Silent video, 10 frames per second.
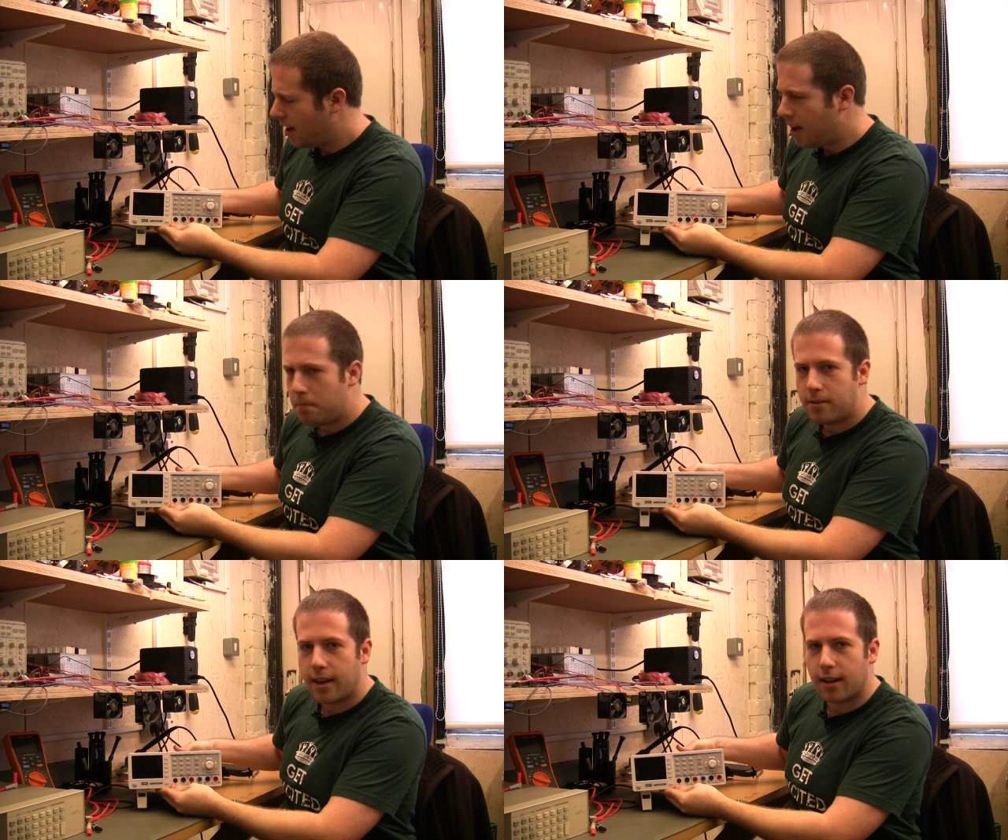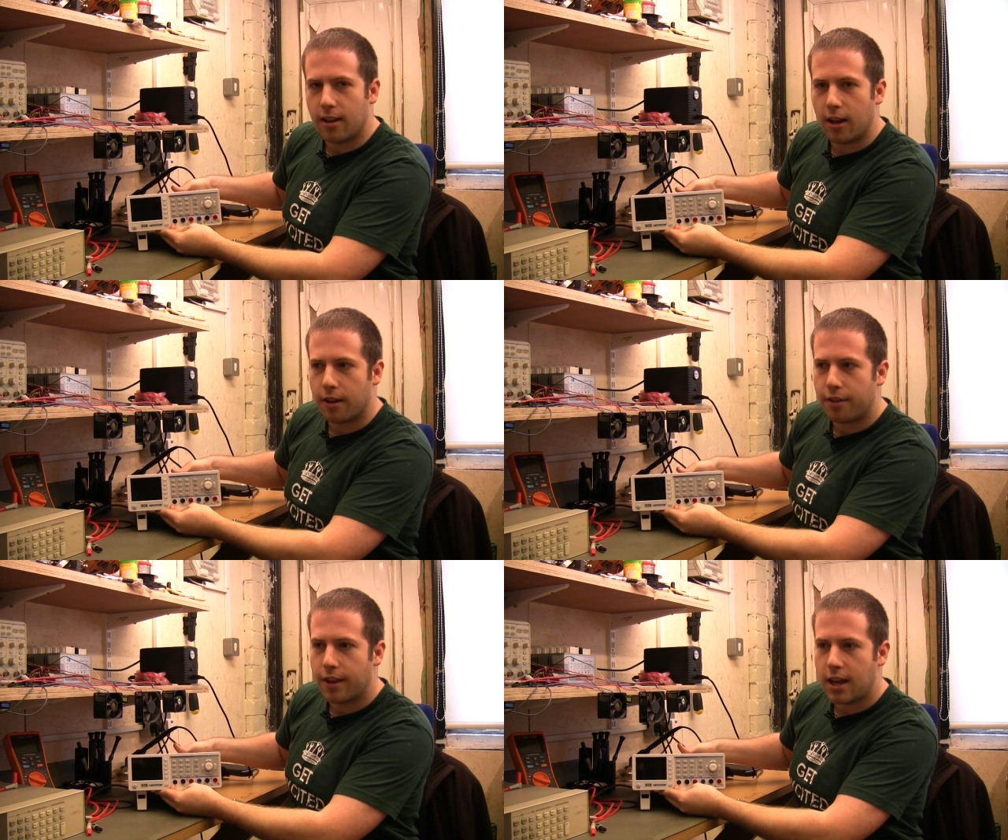In
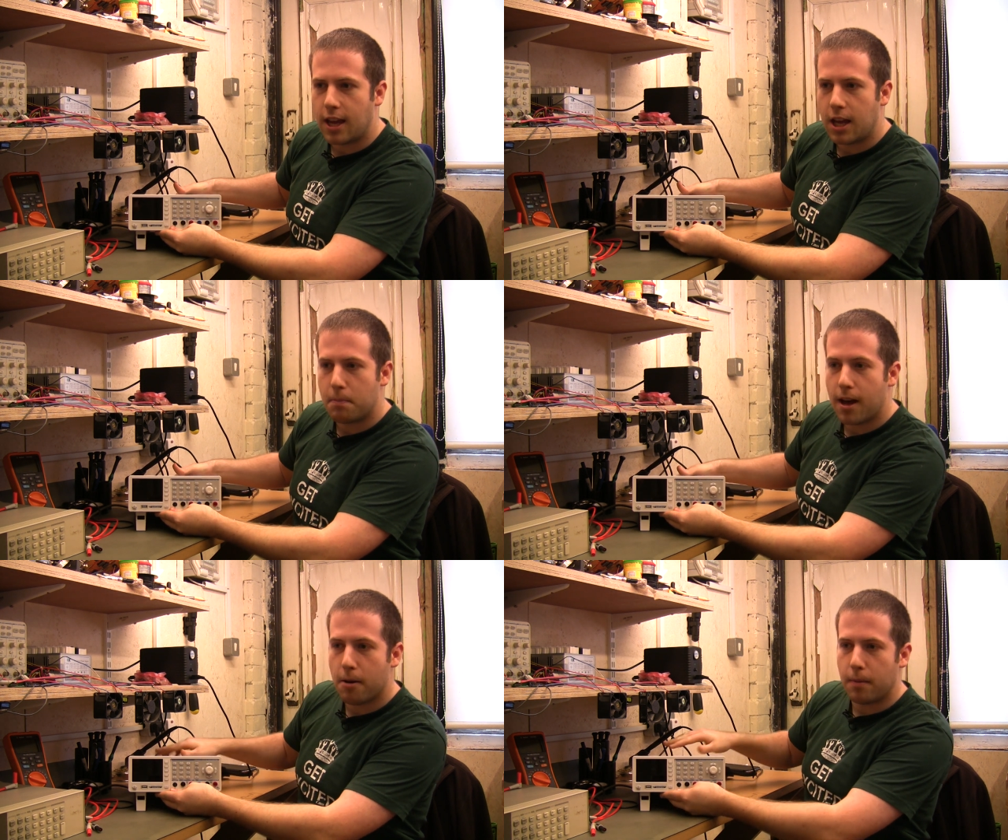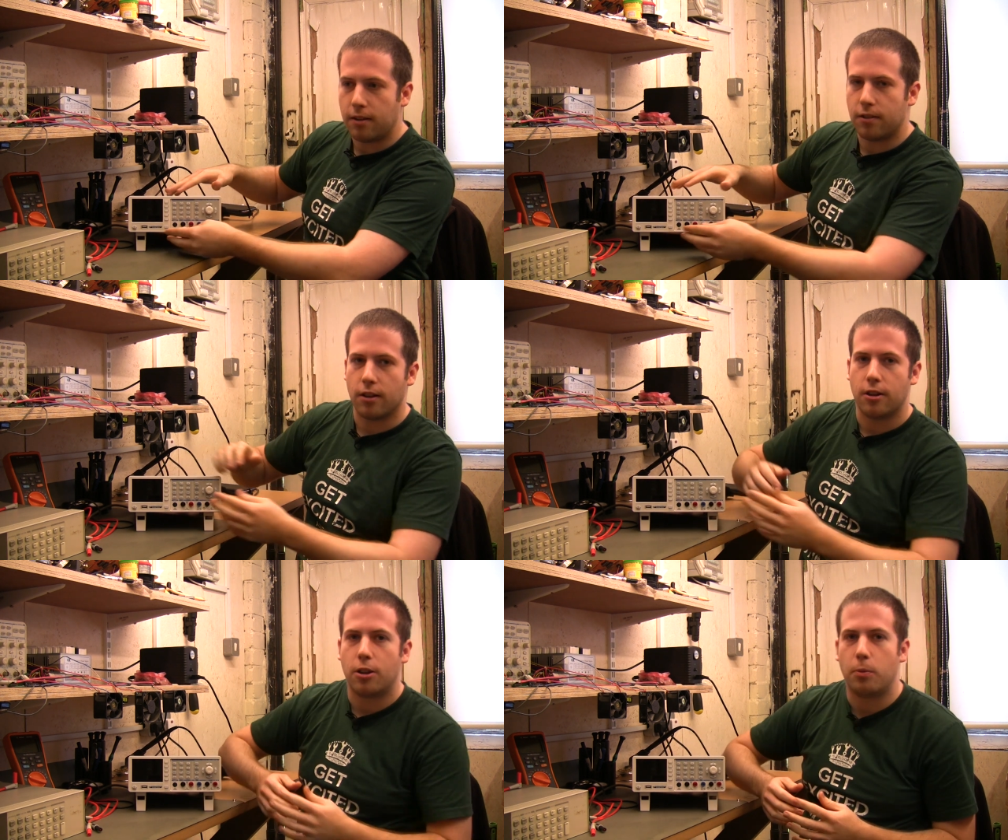particular, the power
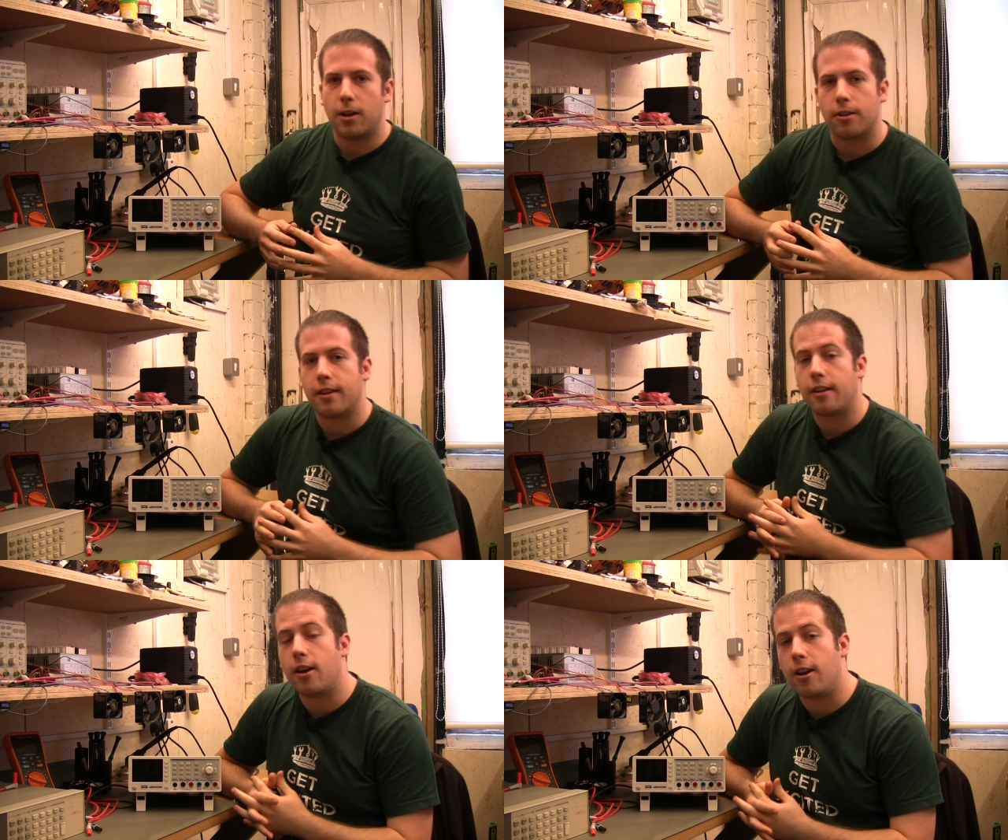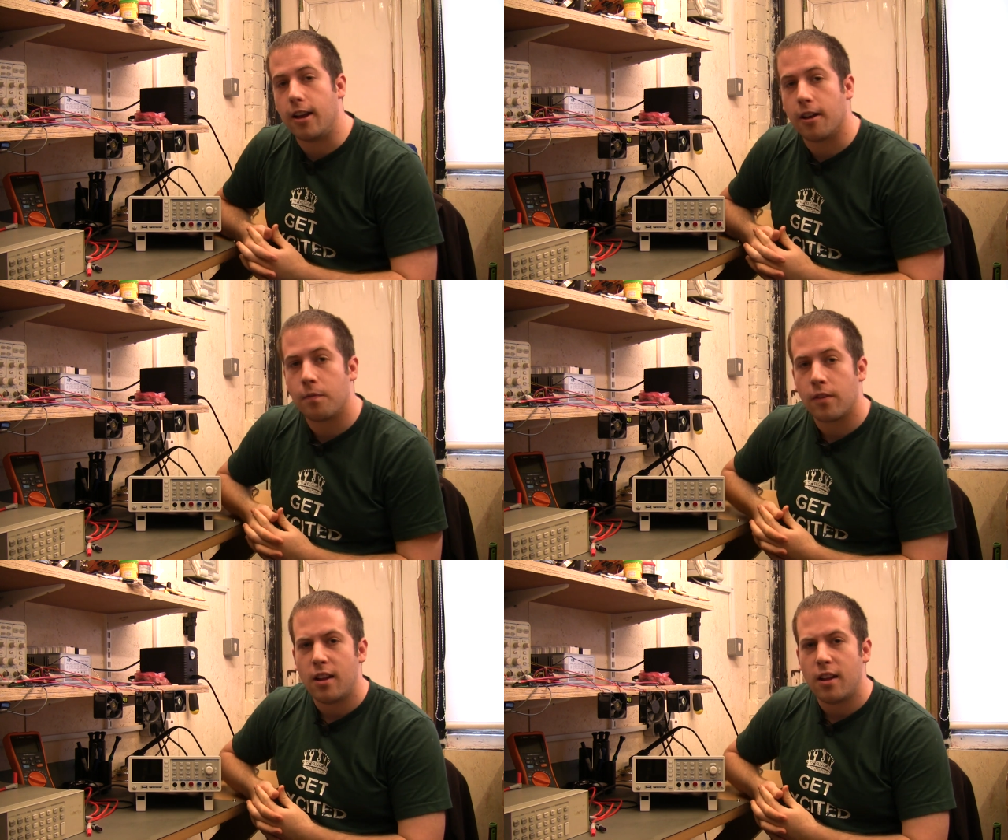meter that we looked at earlier.